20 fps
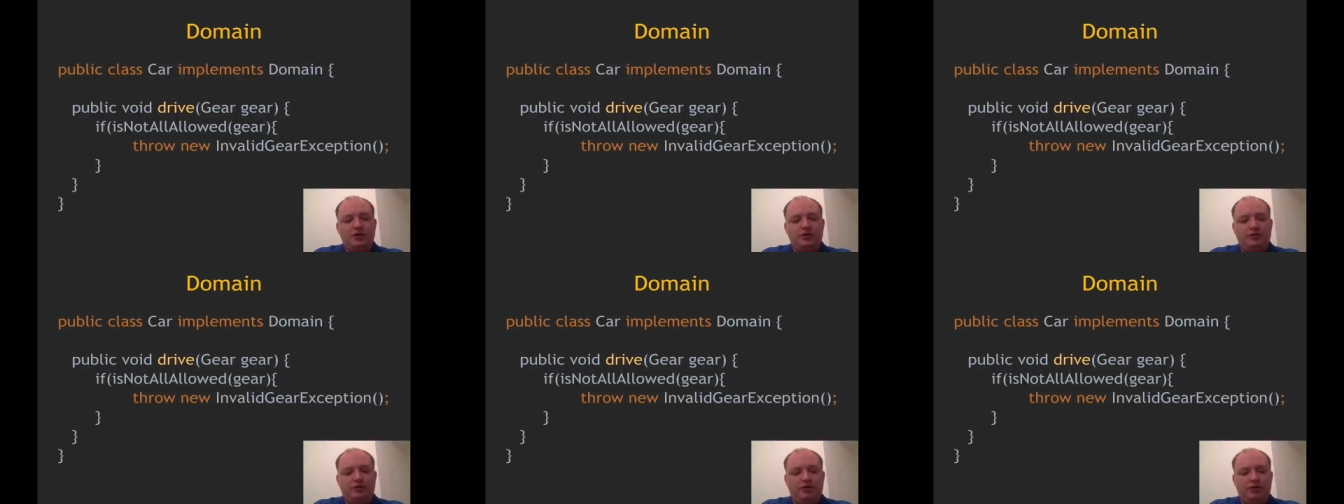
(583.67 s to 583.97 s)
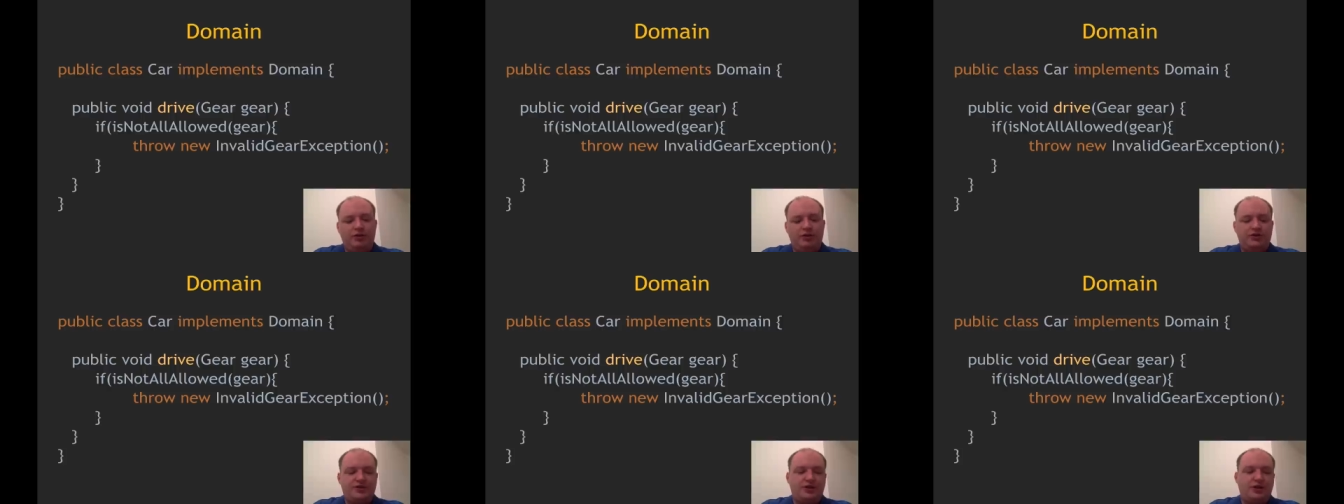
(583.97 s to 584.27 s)

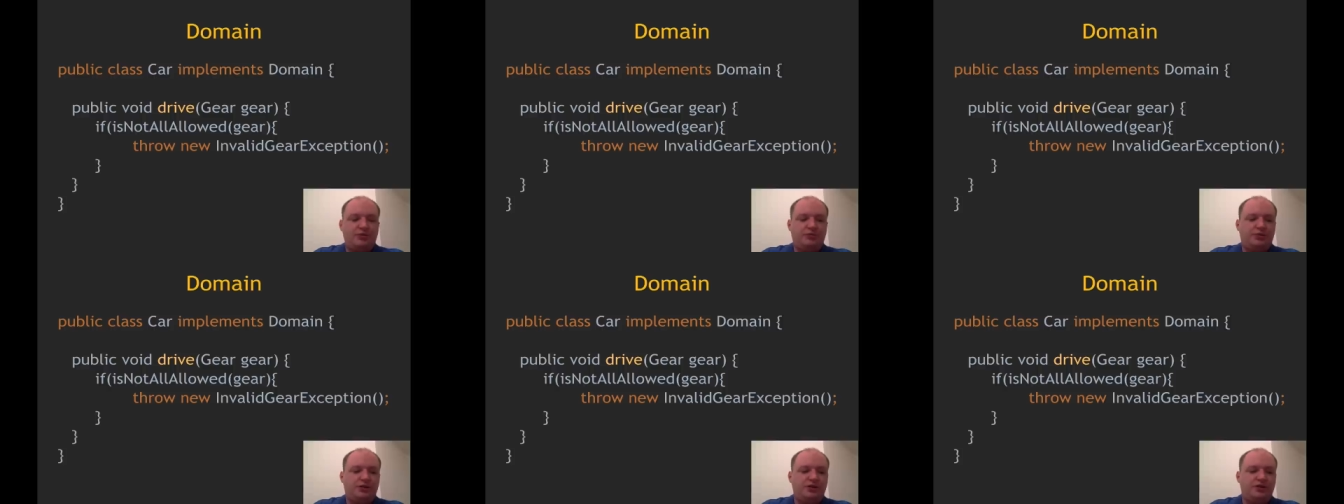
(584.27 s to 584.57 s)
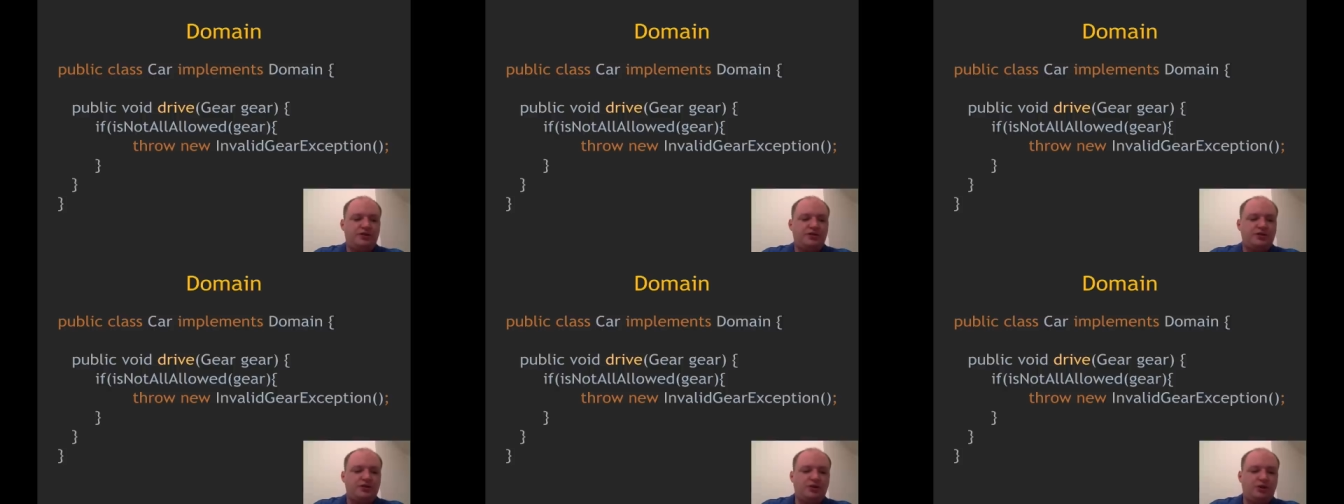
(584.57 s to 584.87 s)
For example,
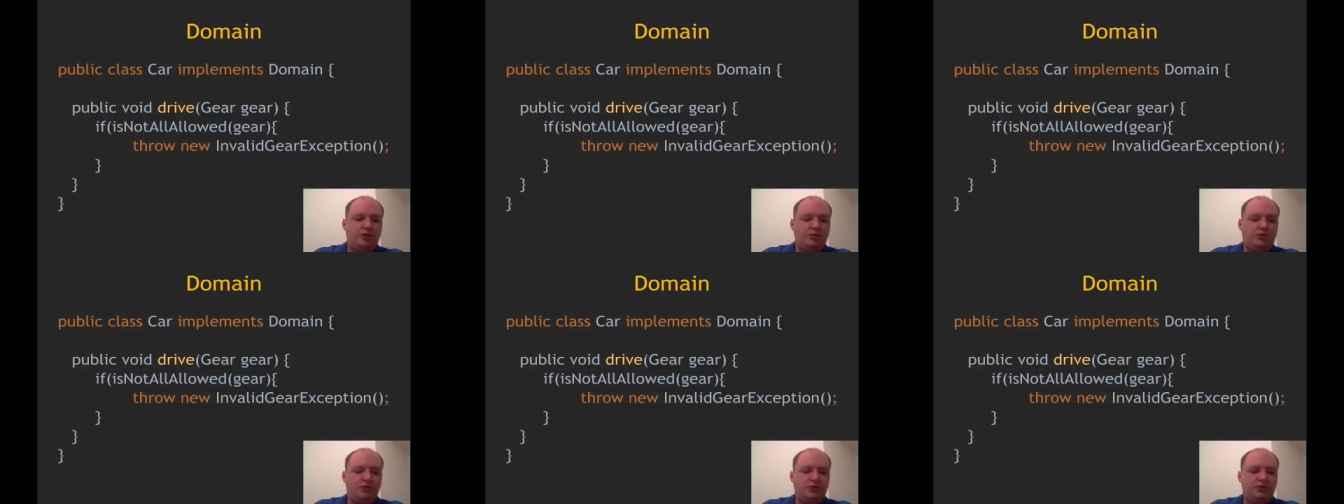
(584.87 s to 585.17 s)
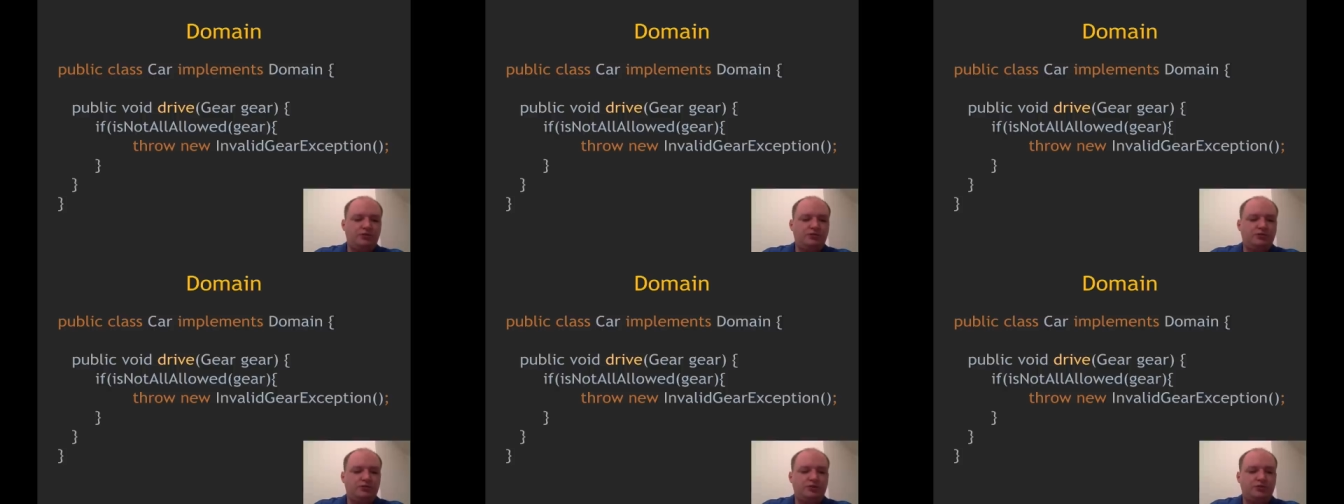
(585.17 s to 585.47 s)
in
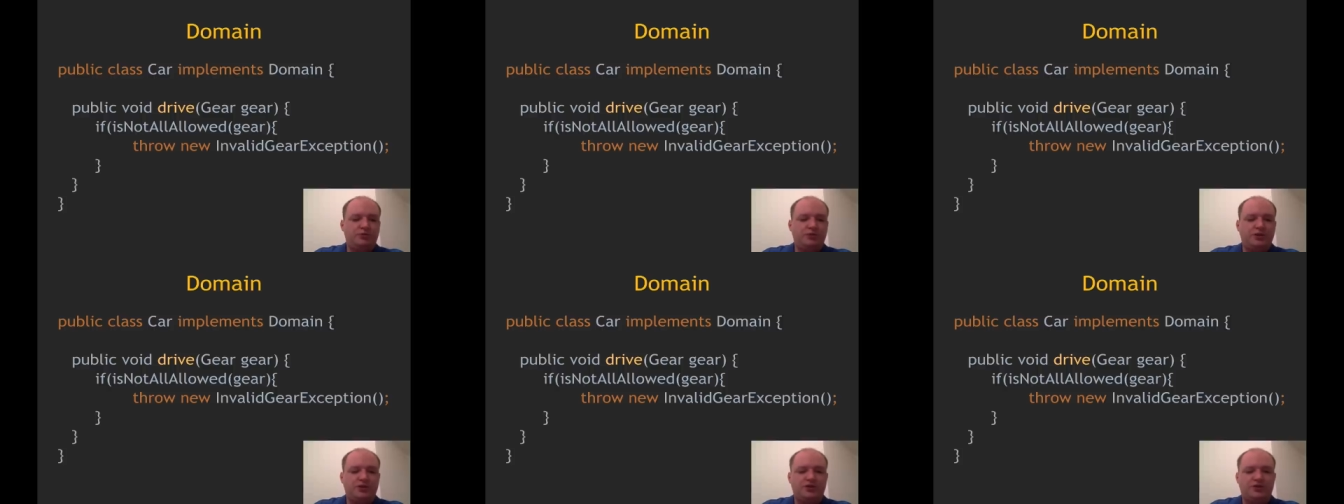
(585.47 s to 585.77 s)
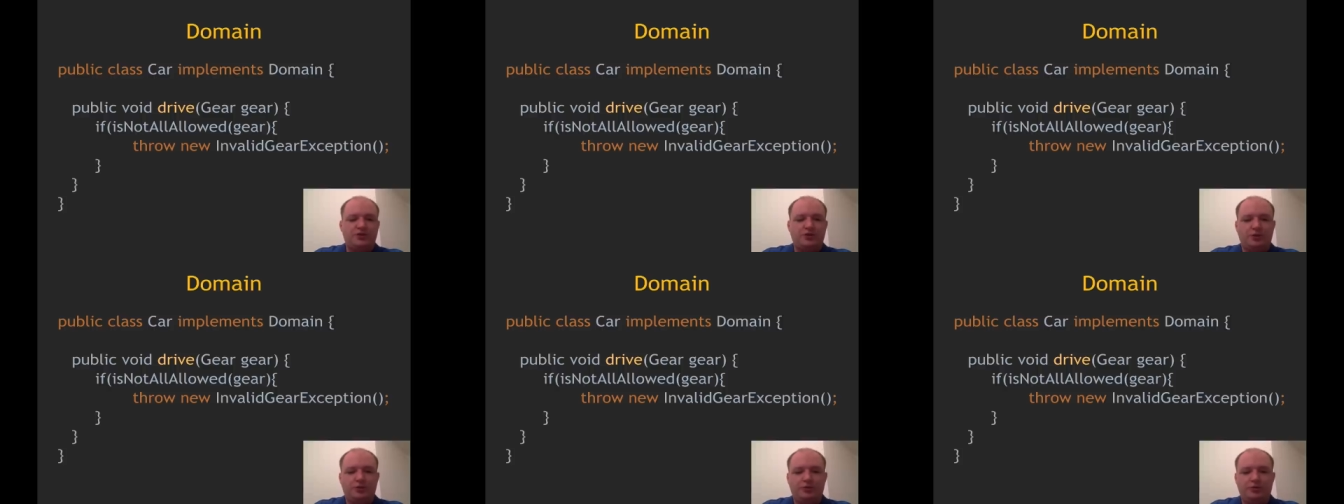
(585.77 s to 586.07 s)
SOAP would be a
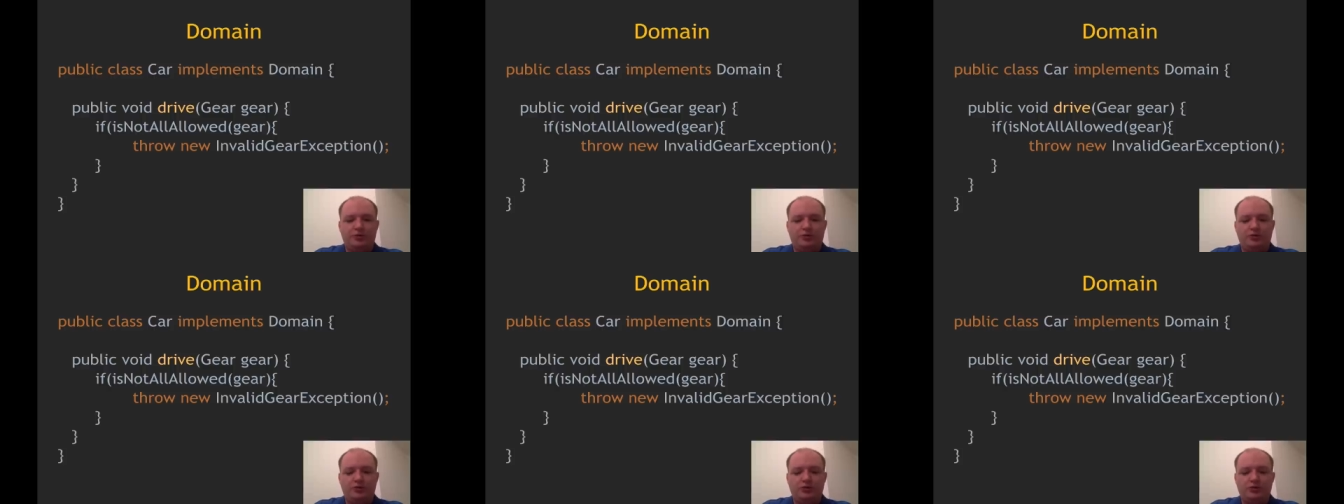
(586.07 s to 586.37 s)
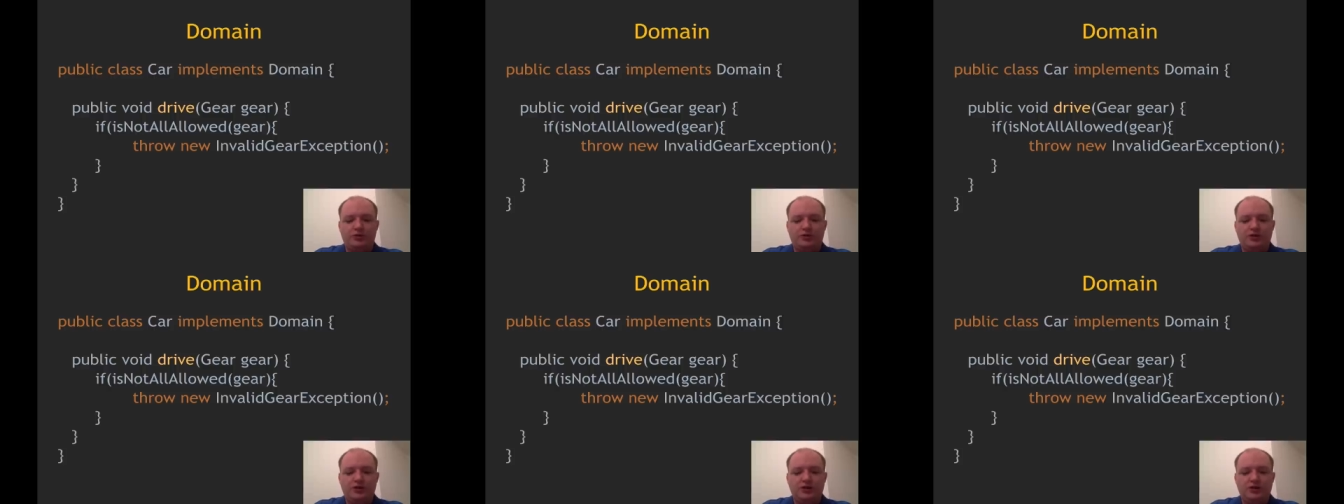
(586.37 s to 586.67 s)
SOAP
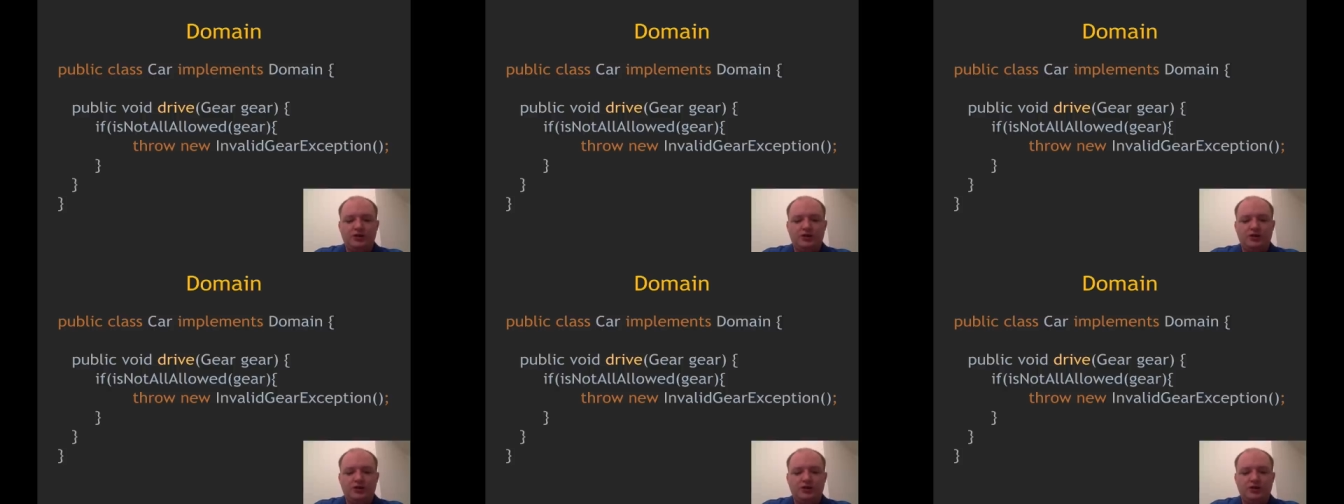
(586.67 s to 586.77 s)
fault.